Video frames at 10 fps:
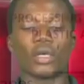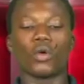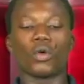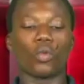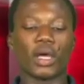
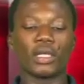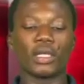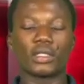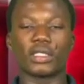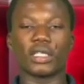once
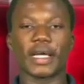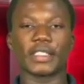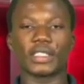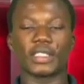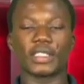they are
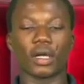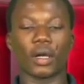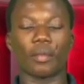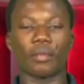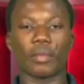
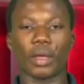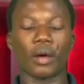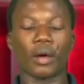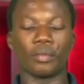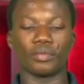
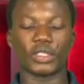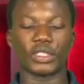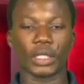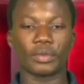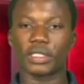
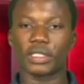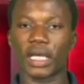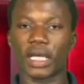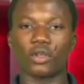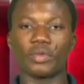shaped, they
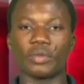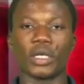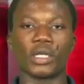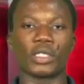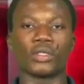cannot be
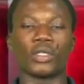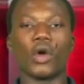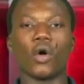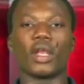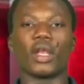melted,
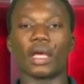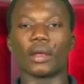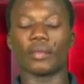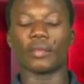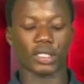unlike
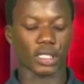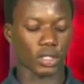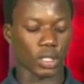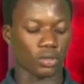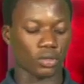metals
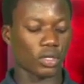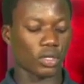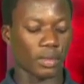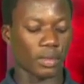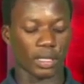and other
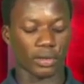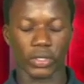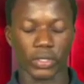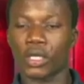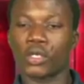materials.